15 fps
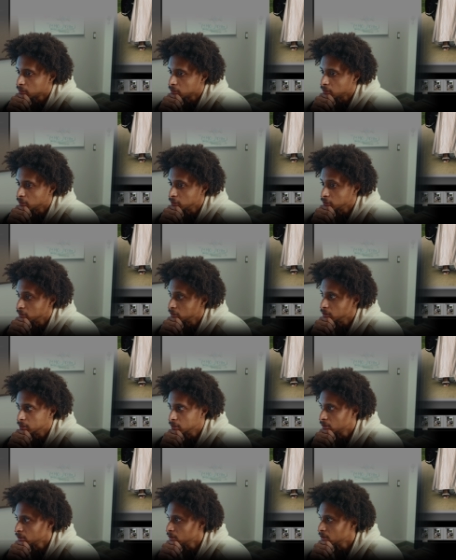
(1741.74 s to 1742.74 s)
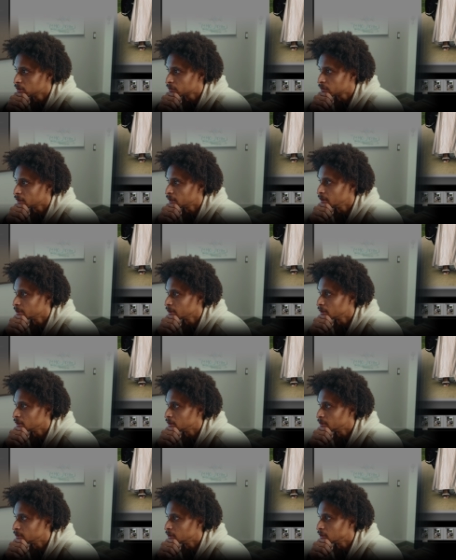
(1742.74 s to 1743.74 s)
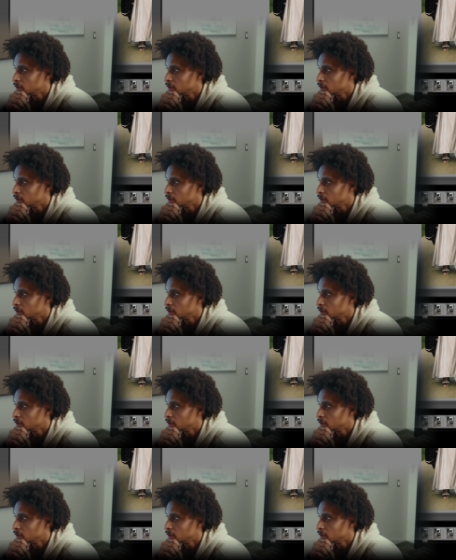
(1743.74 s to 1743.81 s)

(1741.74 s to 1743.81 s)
and then you can do this for any part of the image.